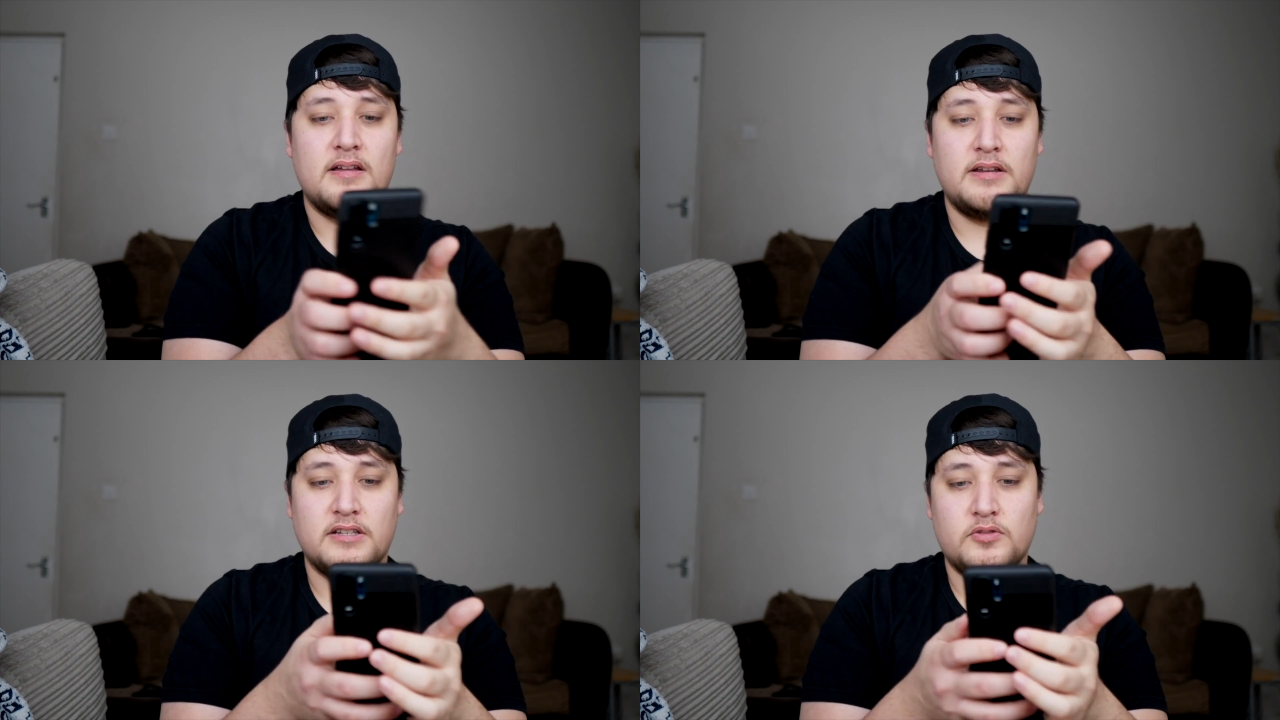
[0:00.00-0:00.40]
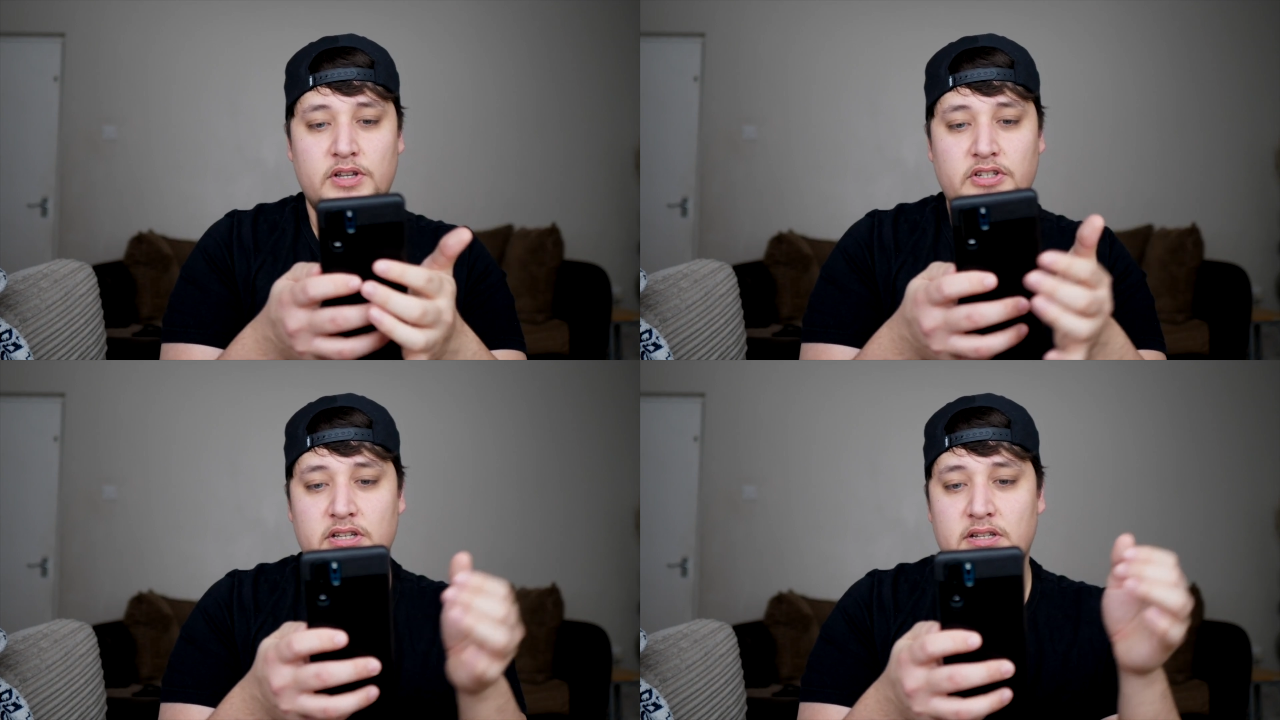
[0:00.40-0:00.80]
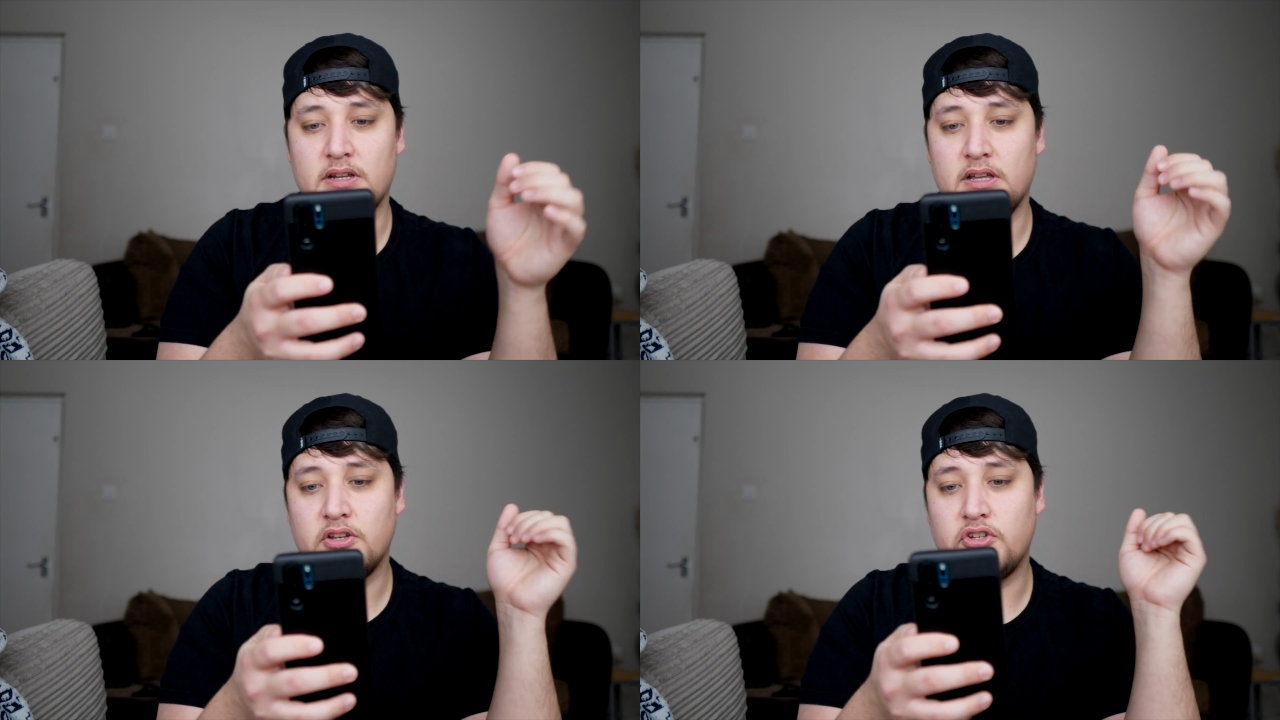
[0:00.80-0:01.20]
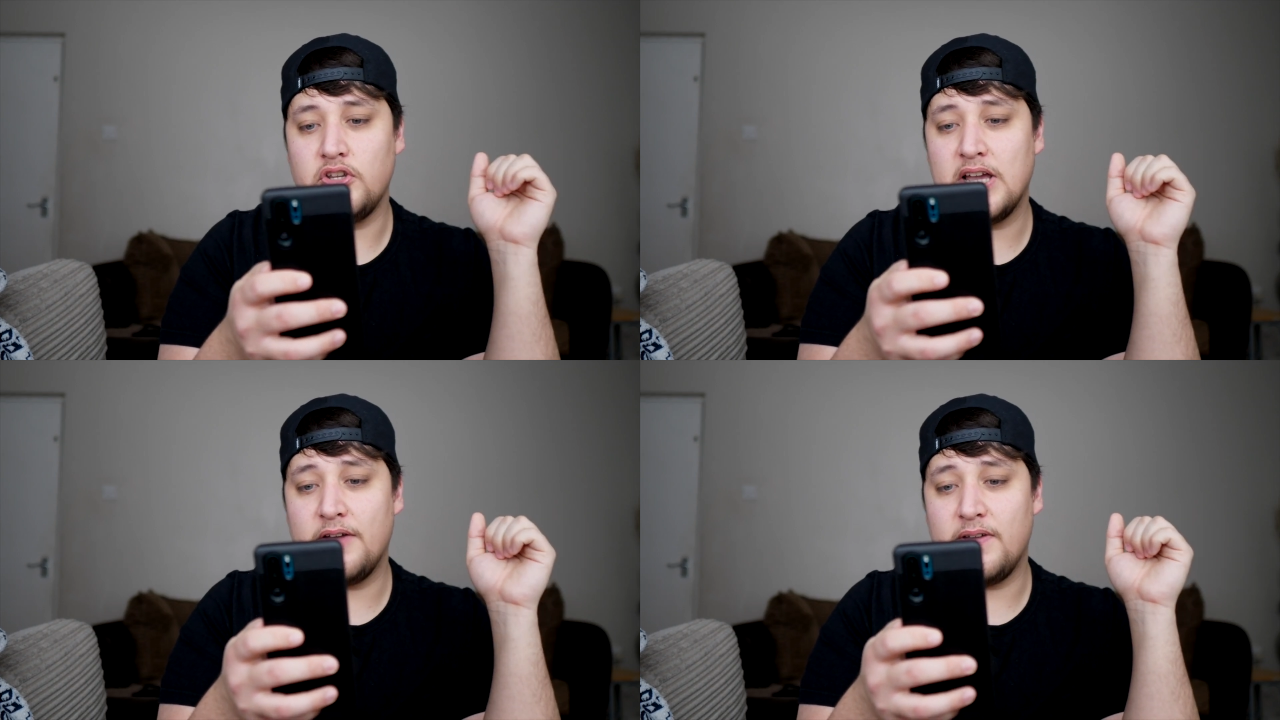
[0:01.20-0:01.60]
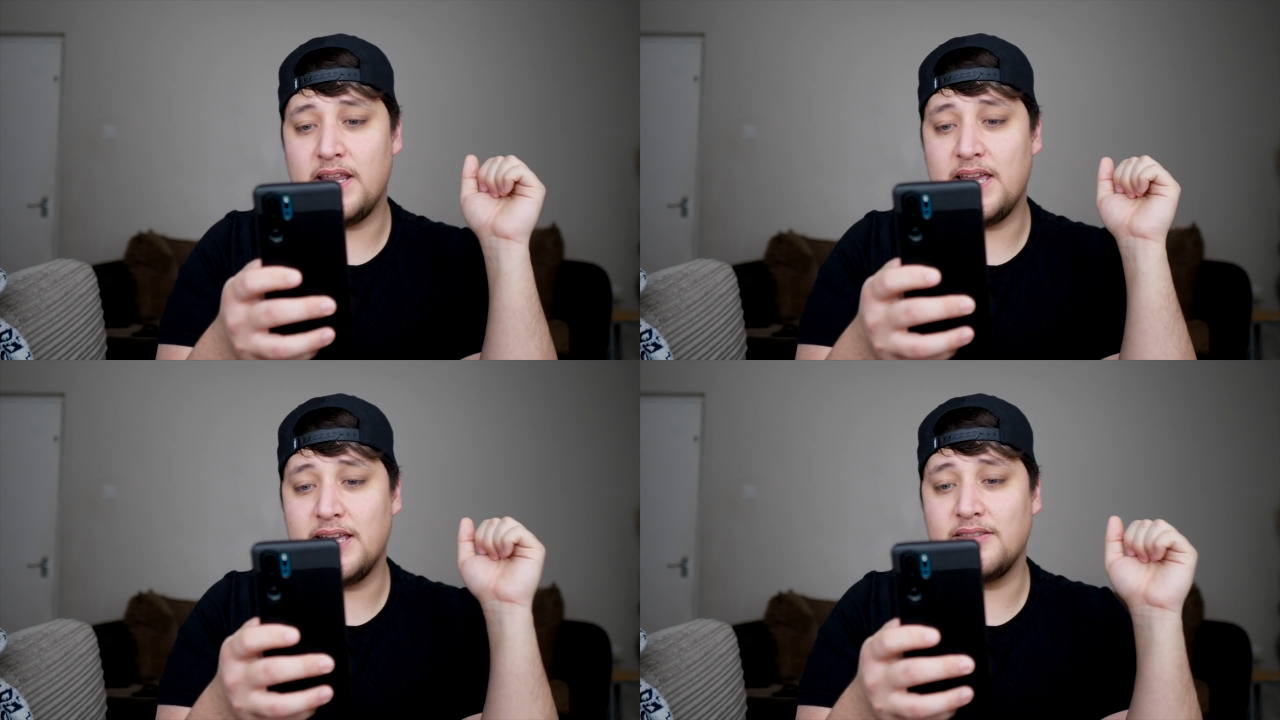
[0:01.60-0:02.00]
Next question. Do you have
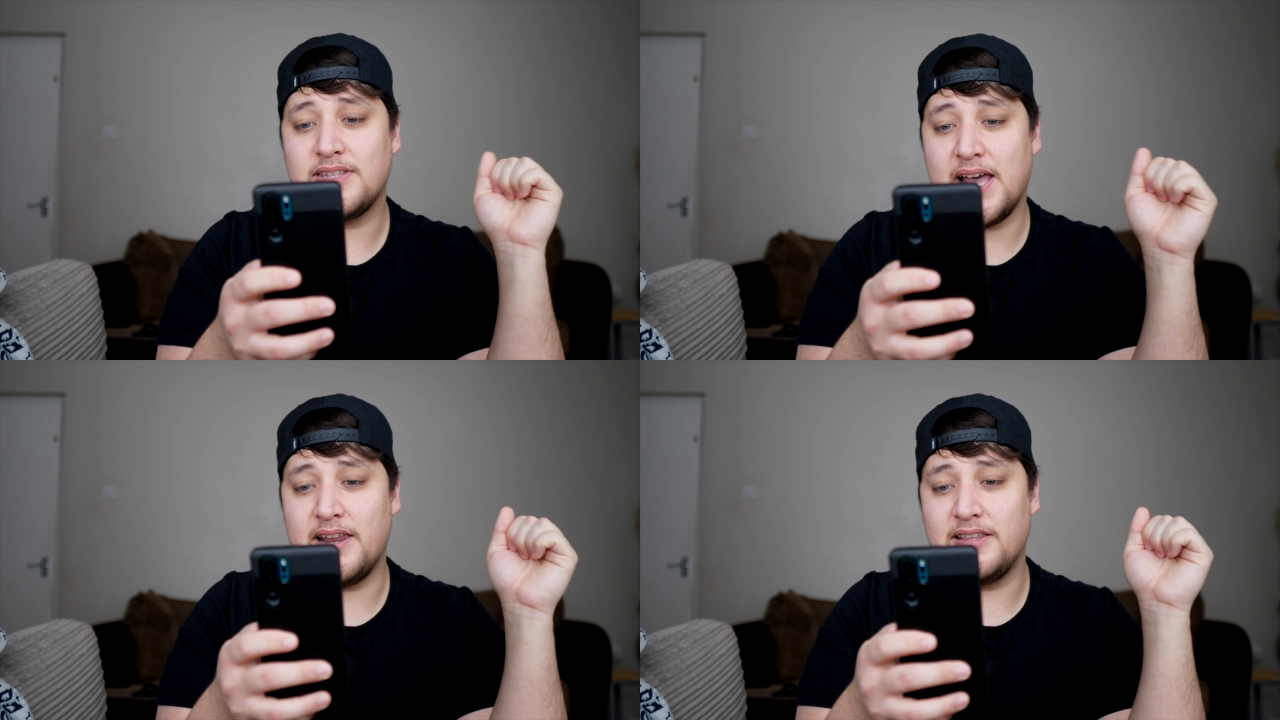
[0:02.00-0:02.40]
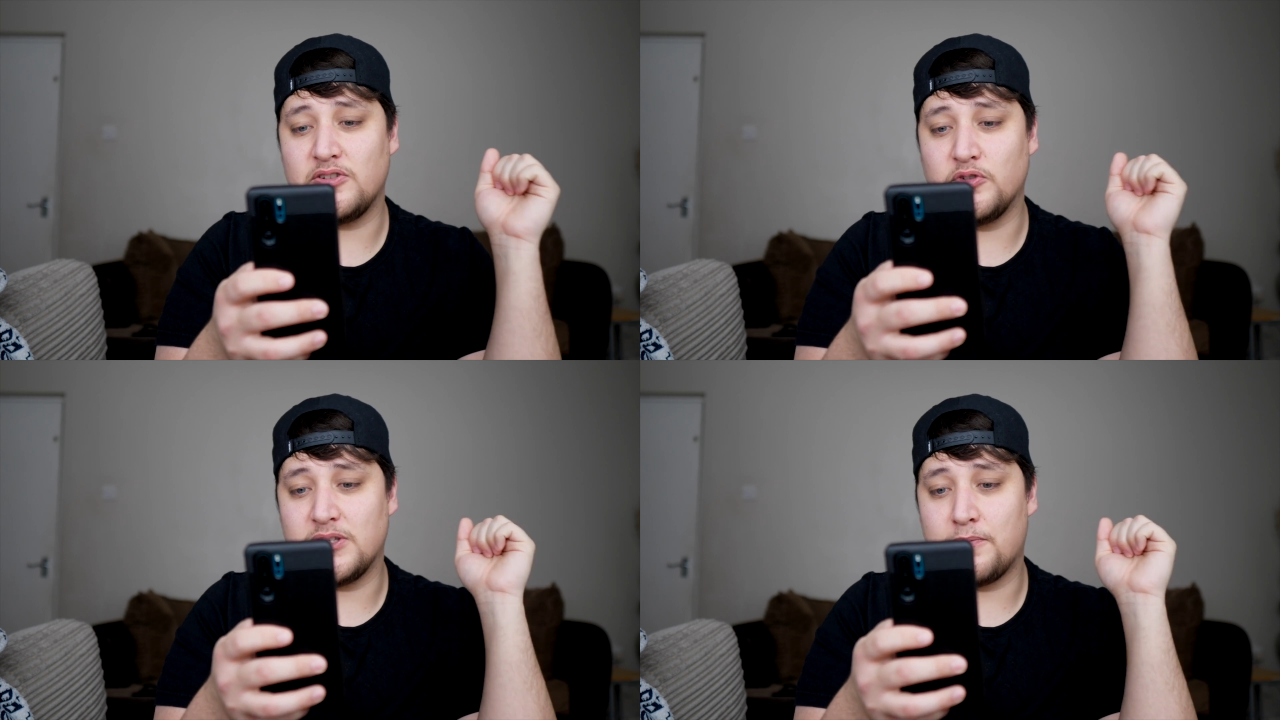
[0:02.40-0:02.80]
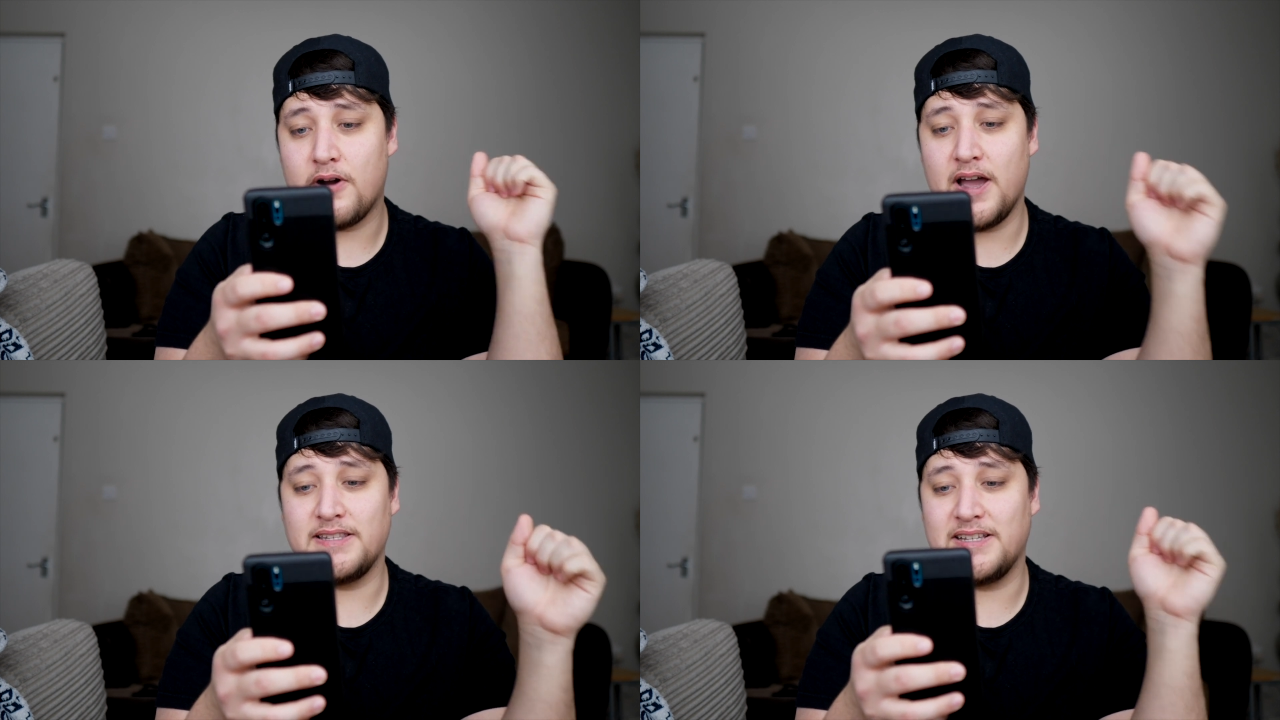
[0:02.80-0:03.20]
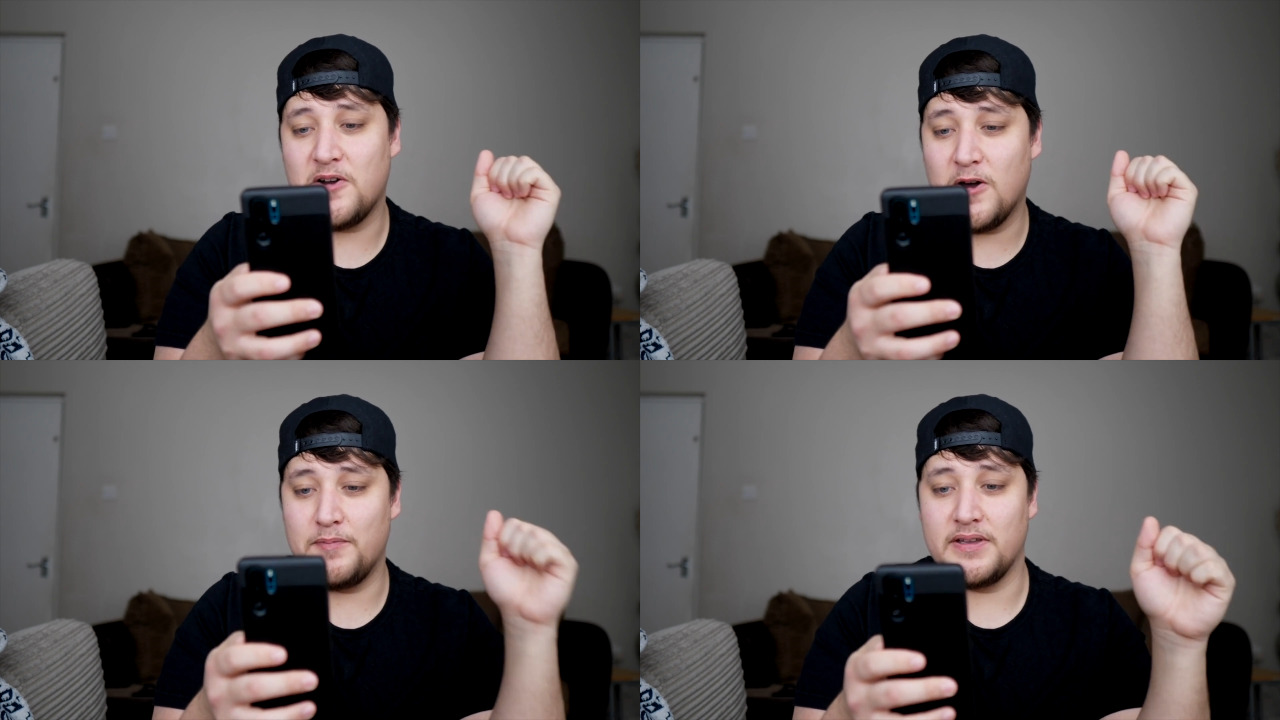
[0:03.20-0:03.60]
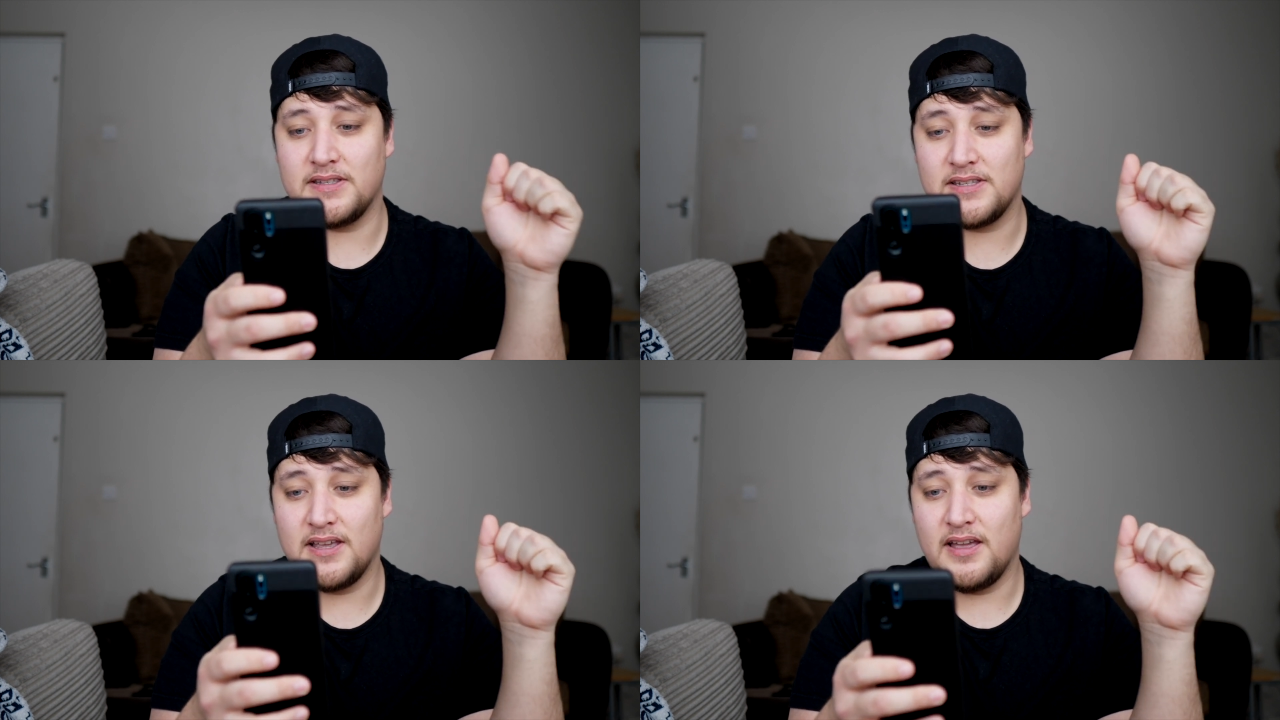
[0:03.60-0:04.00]
any hidden talents or surprising hobbies?